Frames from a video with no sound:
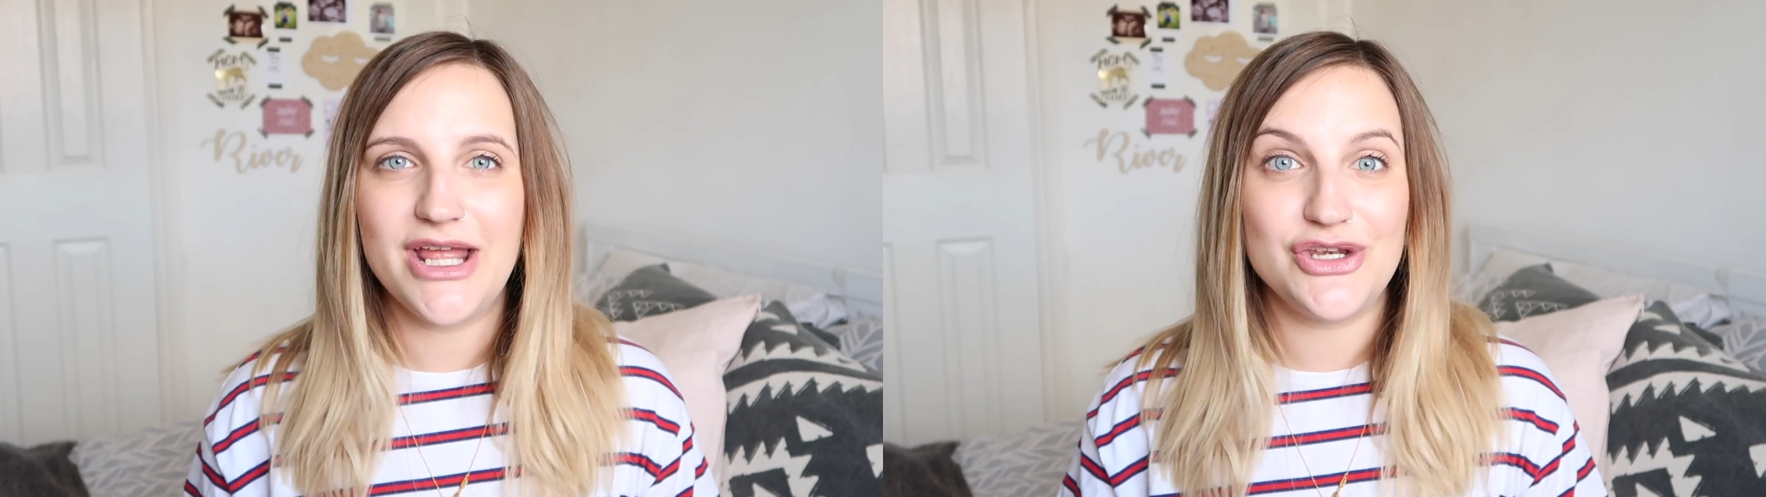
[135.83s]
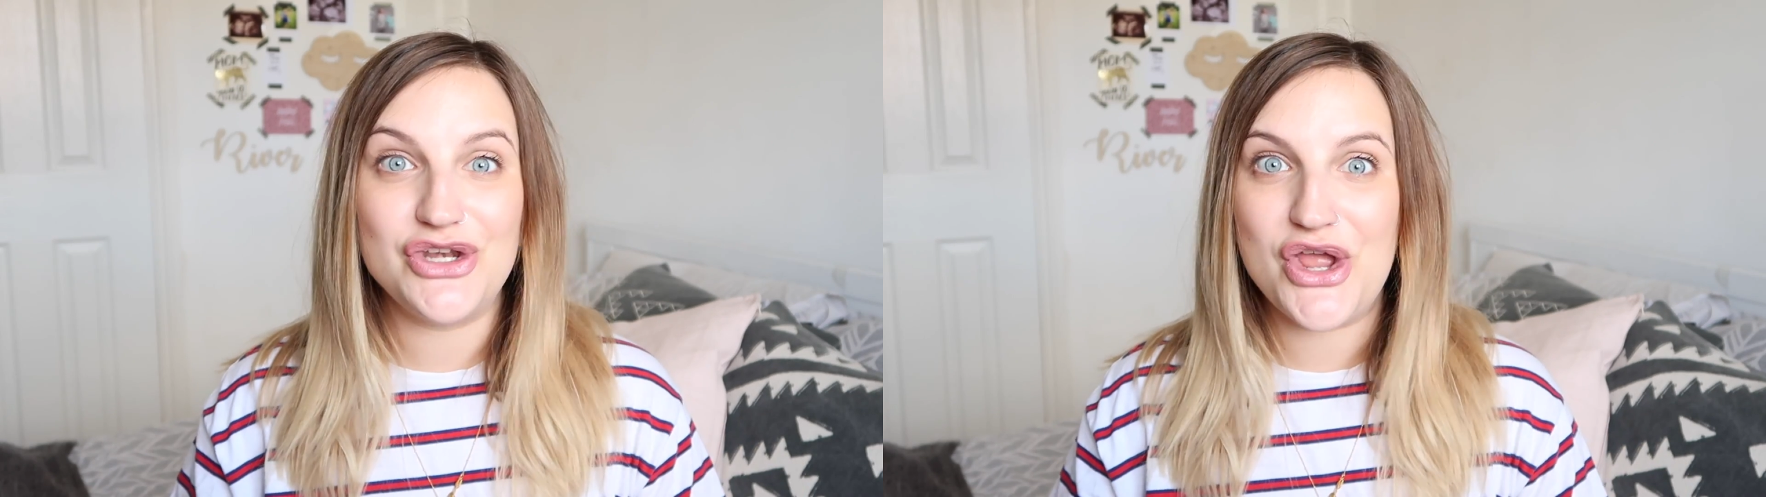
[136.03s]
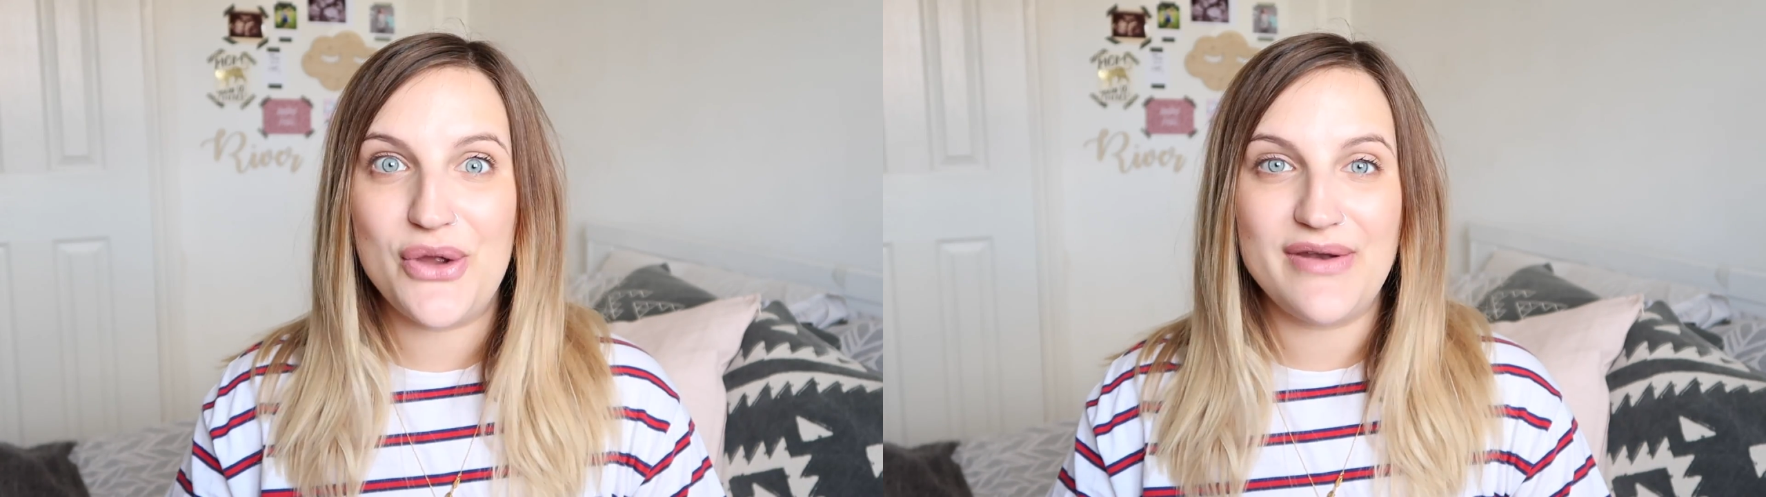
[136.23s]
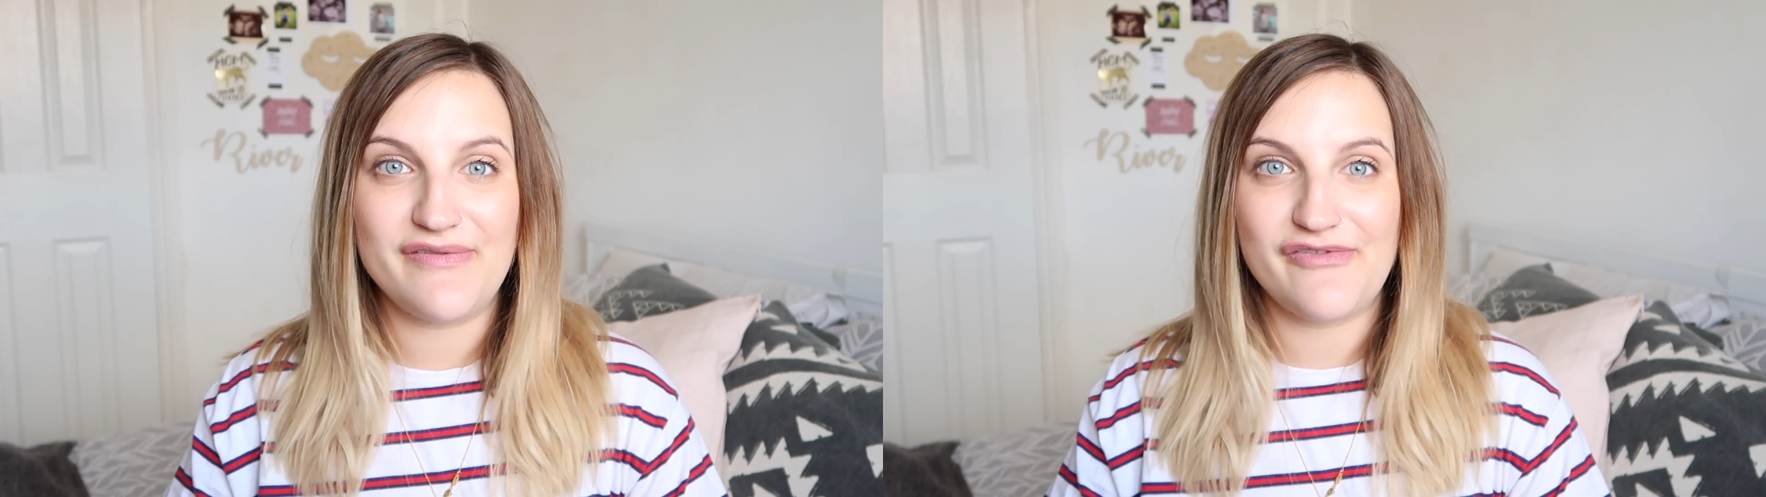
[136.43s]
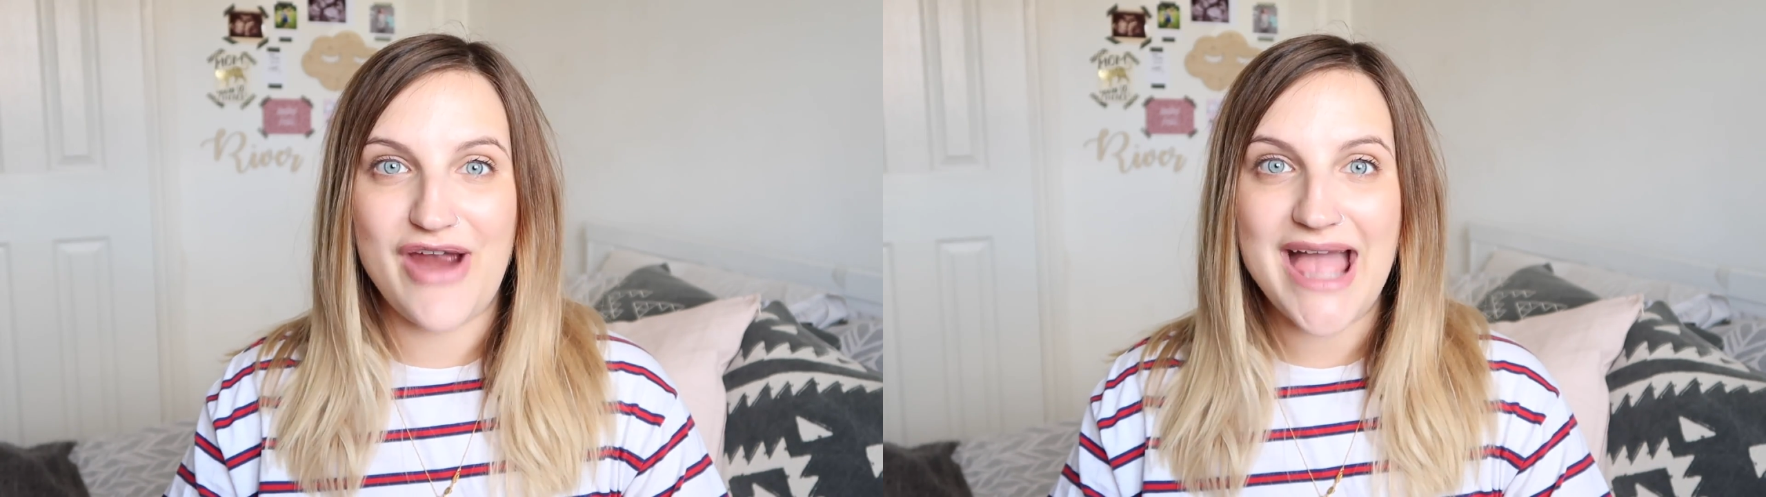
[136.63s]
and new
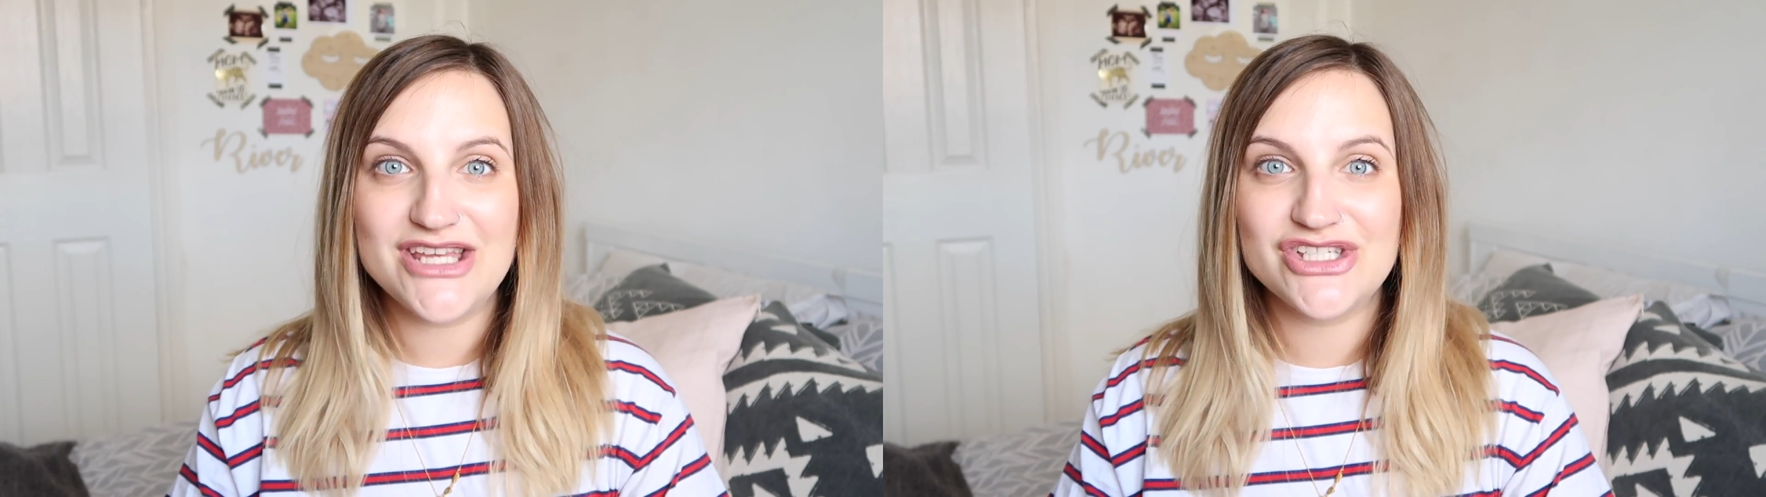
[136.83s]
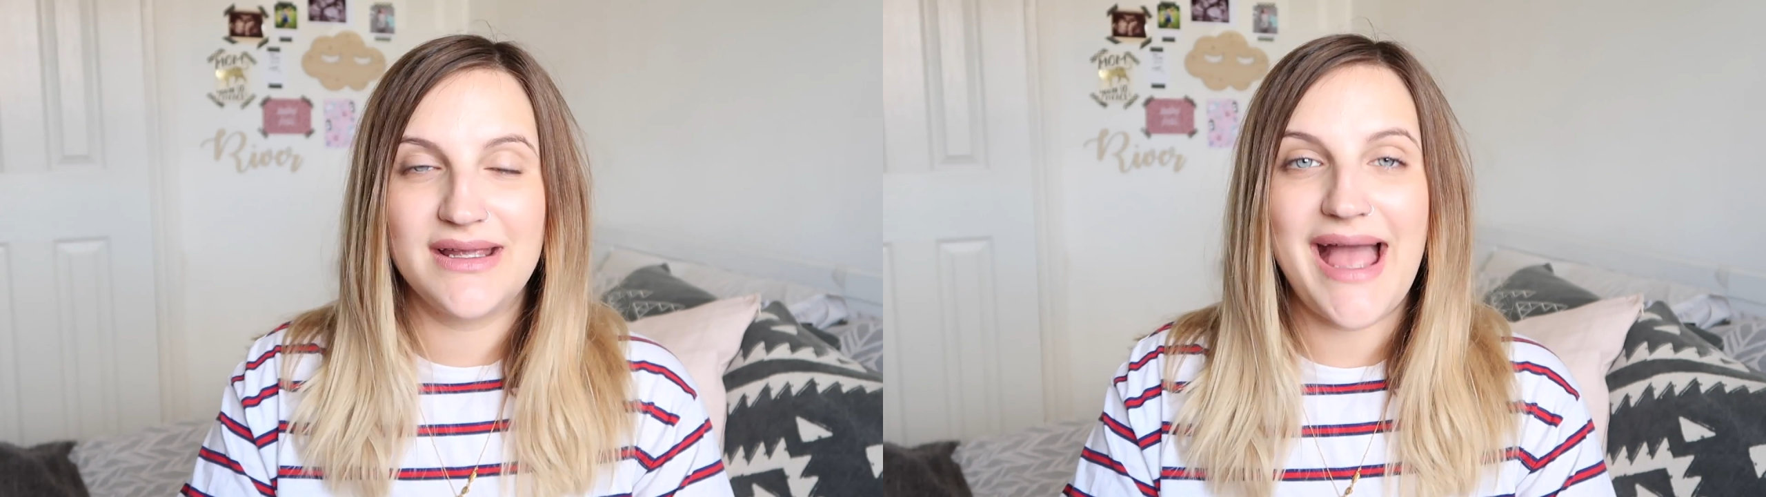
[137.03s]
and fresh.